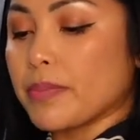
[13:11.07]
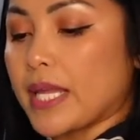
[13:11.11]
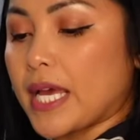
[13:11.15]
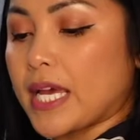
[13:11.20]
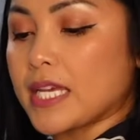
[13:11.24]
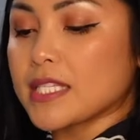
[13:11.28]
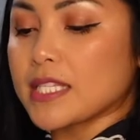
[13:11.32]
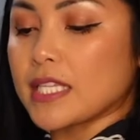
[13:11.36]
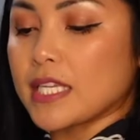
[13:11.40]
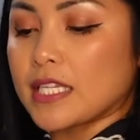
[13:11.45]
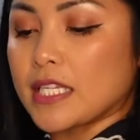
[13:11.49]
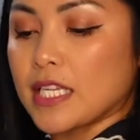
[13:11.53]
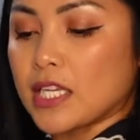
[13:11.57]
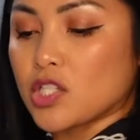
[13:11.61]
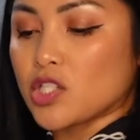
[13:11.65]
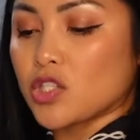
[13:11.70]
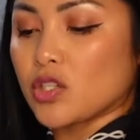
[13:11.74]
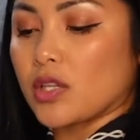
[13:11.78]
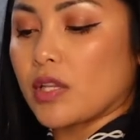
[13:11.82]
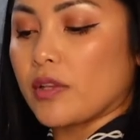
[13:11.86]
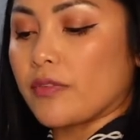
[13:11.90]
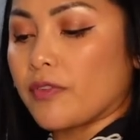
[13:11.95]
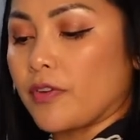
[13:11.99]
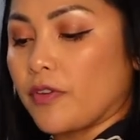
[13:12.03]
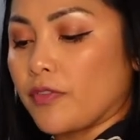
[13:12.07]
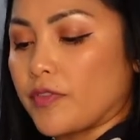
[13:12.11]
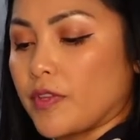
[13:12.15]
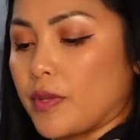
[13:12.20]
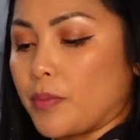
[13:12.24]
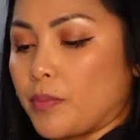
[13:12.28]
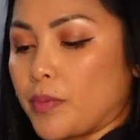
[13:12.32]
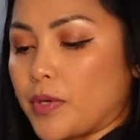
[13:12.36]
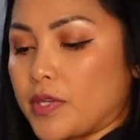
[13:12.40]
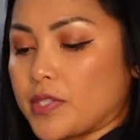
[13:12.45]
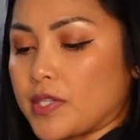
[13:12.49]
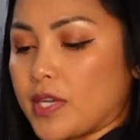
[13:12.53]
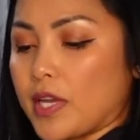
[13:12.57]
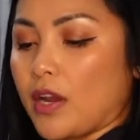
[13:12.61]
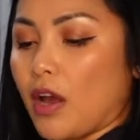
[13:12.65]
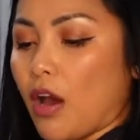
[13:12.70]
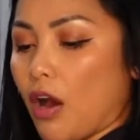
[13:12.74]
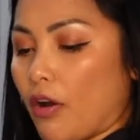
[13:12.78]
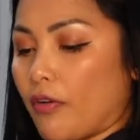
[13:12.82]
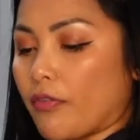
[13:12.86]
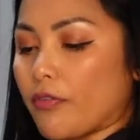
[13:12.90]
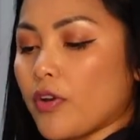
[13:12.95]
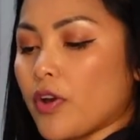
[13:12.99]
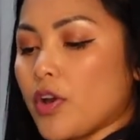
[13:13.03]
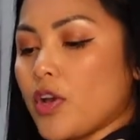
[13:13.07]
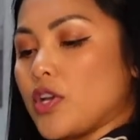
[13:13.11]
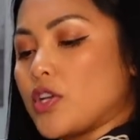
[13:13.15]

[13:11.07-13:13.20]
plus additional 15% off,